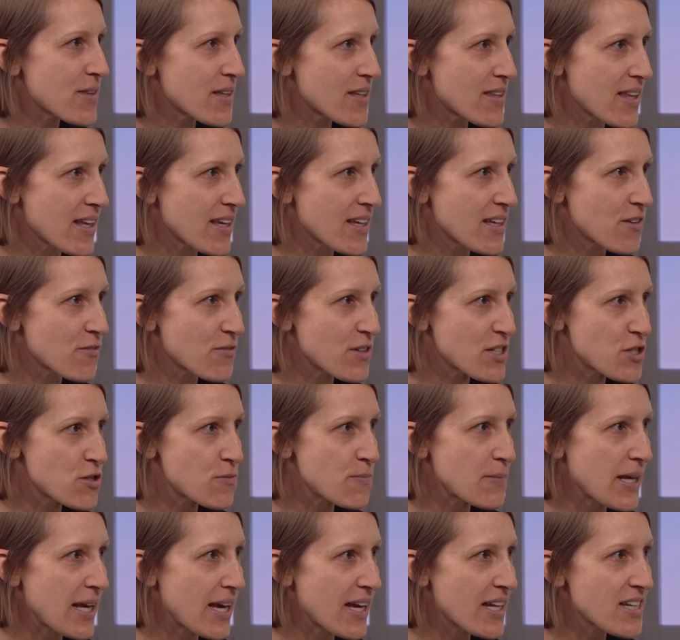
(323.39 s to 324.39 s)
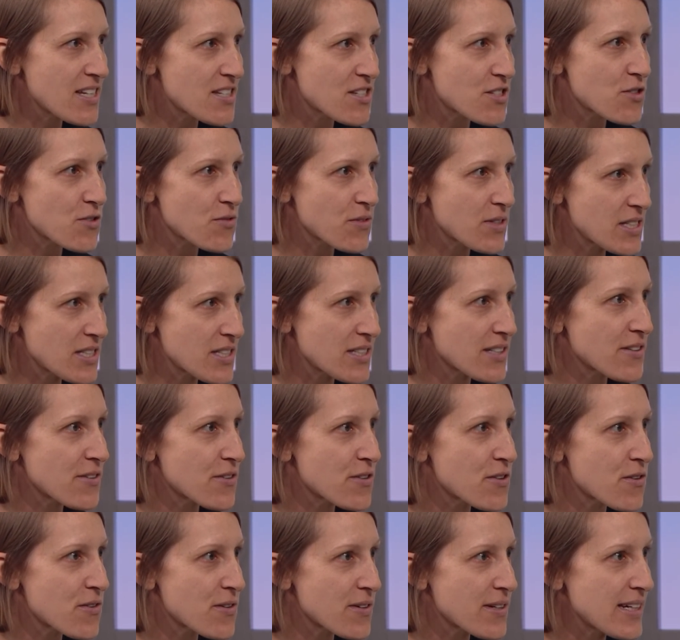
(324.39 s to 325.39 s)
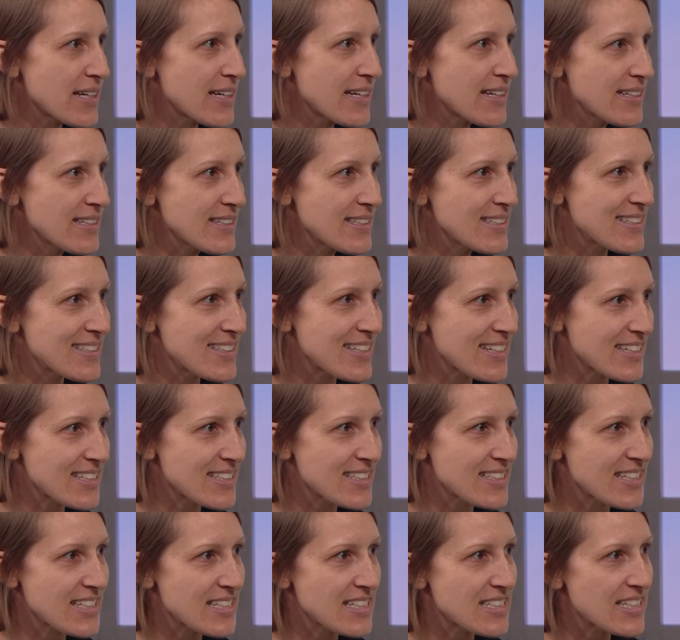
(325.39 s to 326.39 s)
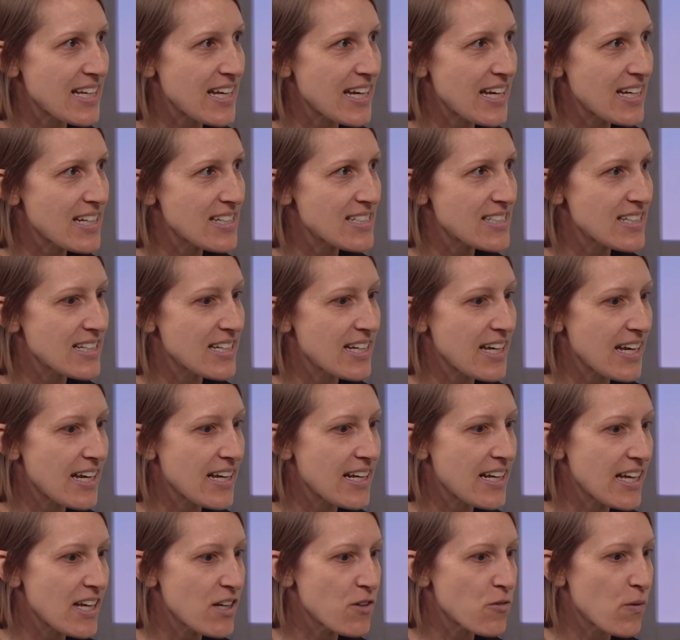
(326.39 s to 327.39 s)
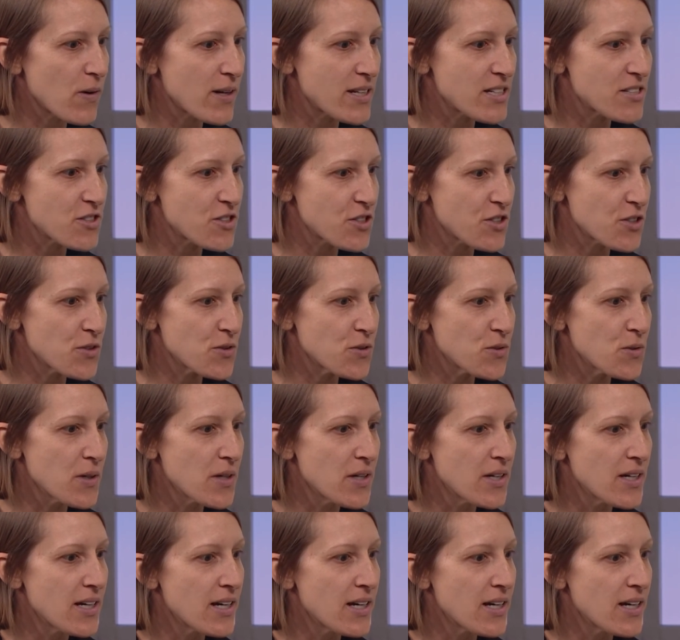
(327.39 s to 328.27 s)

that they can reach me at is 303 668 8812.